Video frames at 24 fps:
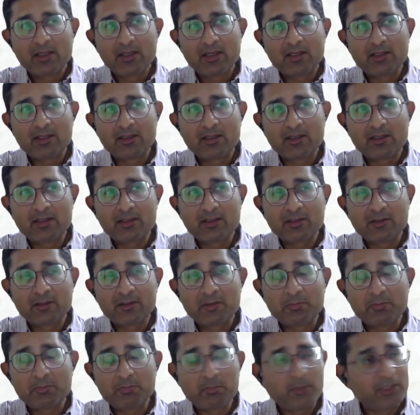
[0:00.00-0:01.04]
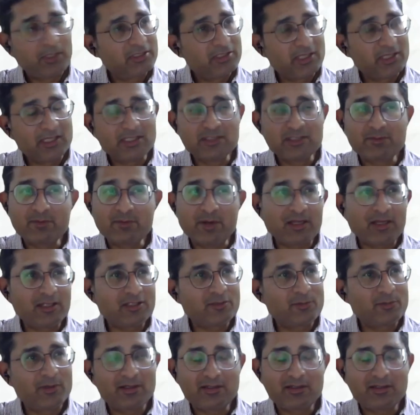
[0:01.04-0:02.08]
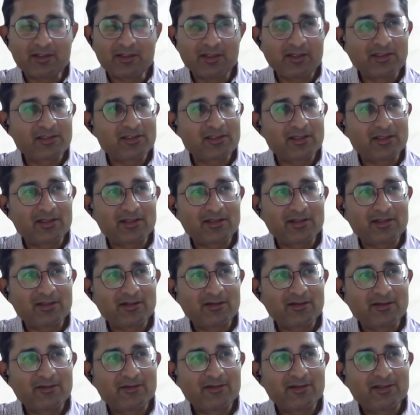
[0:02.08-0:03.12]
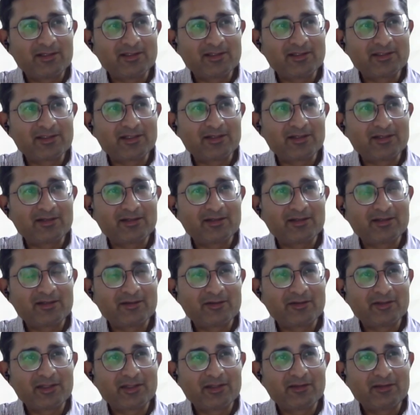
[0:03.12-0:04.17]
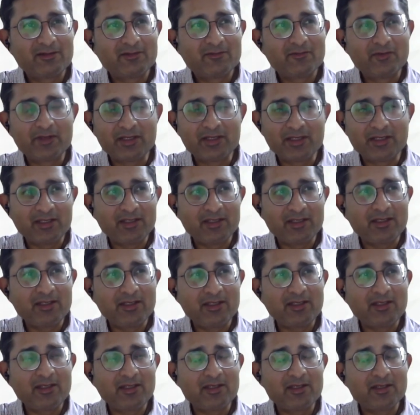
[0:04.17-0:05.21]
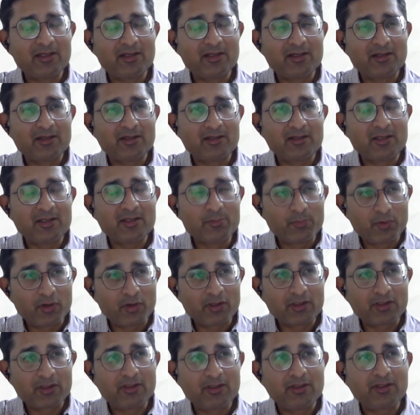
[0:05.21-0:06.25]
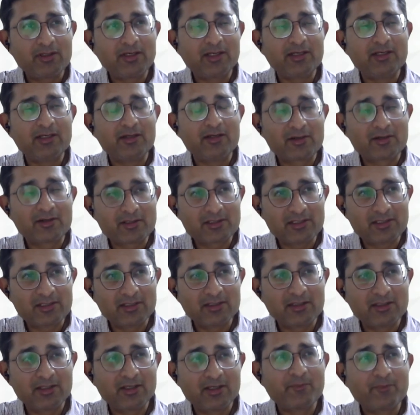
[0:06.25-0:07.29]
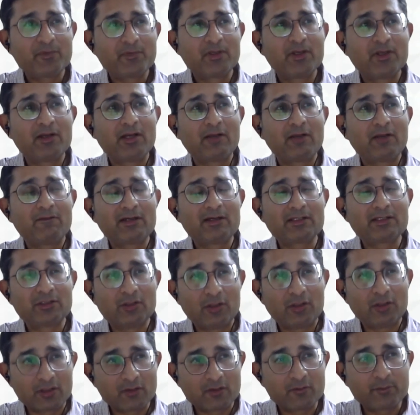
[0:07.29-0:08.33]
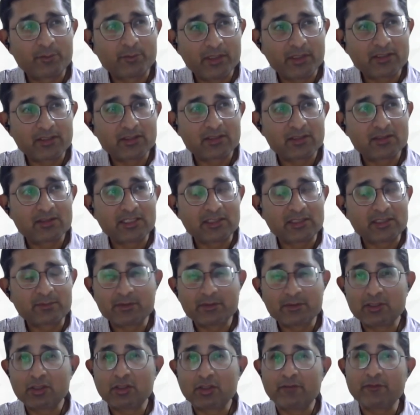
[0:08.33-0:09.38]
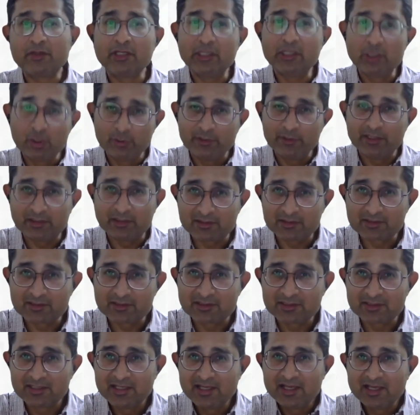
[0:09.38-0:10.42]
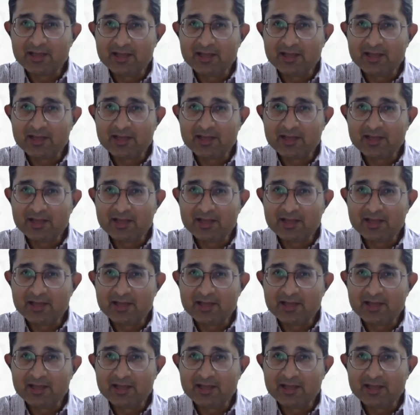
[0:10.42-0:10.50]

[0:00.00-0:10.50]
But change management is a very important and interesting thing. It requires a lot of patience, especially of the innovators,